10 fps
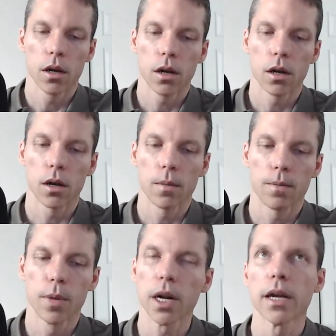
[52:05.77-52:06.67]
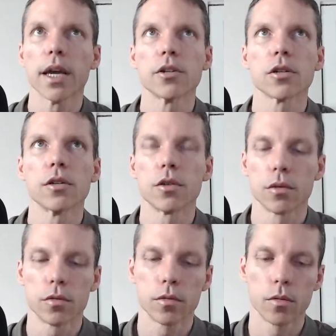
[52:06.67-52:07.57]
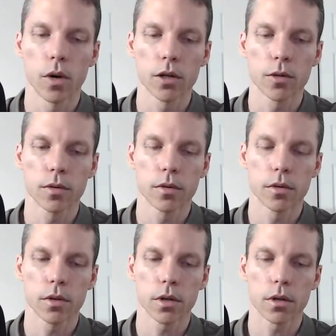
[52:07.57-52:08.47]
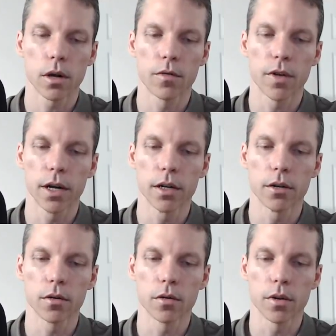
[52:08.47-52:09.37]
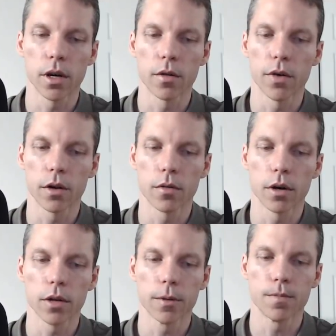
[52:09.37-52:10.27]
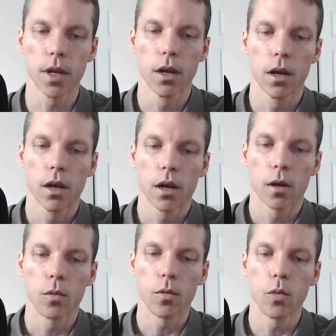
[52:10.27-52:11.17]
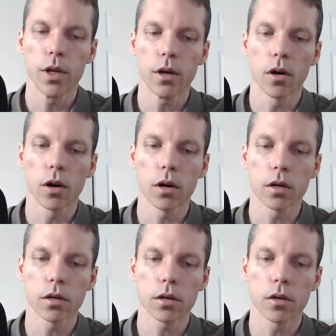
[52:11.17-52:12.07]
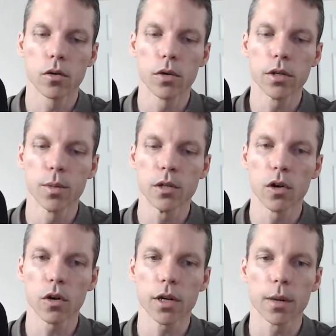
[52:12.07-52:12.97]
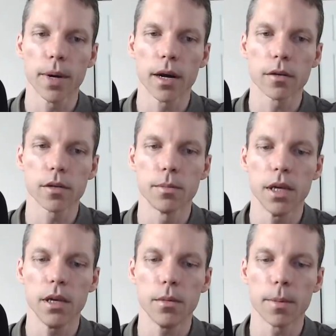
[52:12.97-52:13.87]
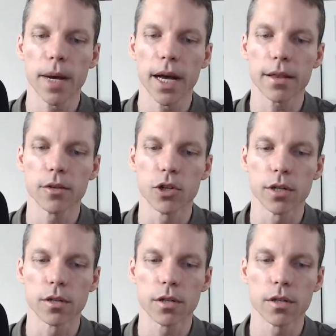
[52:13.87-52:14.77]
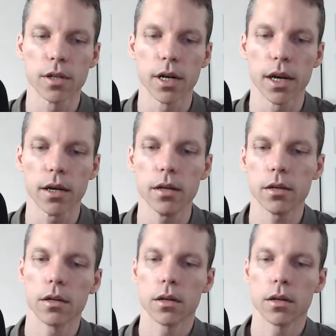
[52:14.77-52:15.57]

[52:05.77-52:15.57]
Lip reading: But I occasionally do watch a fight here or there, very rarely. We are going to be talking about meme-pathogens today.